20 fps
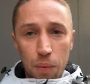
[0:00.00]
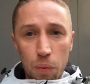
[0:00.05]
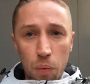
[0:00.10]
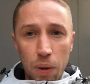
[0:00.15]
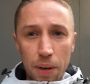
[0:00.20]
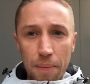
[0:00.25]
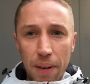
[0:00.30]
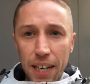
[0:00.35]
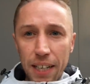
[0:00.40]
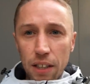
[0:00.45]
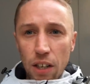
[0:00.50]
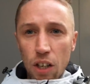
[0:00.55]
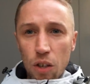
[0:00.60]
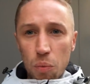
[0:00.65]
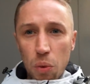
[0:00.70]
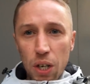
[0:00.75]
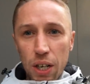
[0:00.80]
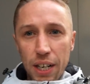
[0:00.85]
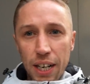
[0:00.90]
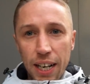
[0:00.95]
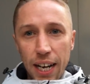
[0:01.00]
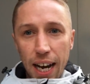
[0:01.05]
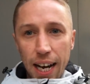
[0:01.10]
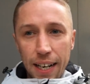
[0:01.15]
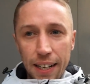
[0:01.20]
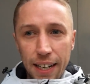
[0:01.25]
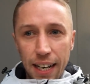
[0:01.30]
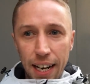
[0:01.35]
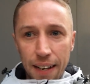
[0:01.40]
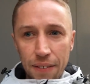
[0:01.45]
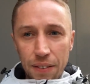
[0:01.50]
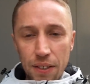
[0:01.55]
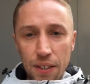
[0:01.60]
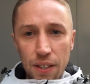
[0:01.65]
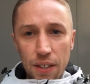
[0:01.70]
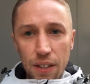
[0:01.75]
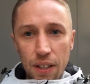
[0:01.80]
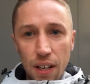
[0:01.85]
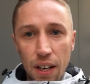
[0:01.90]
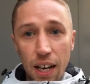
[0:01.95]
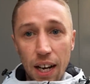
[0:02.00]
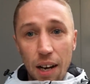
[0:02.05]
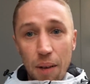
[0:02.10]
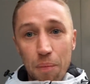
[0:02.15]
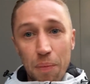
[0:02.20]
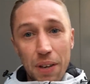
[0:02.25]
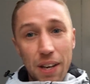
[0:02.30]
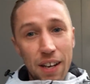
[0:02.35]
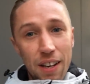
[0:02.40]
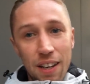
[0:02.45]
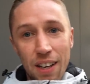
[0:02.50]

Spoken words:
We made hard work of that in the end.